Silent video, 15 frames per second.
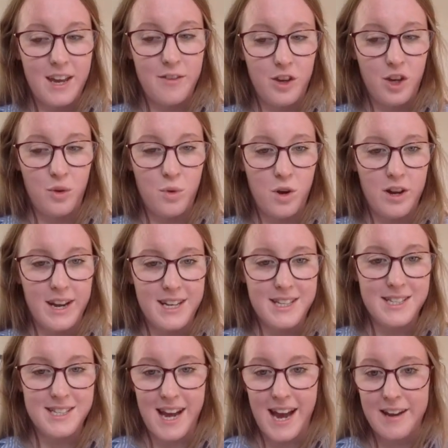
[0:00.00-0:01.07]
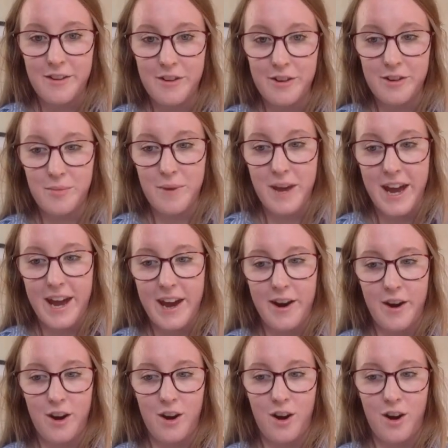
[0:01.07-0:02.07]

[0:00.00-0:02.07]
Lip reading: if you want a standard pair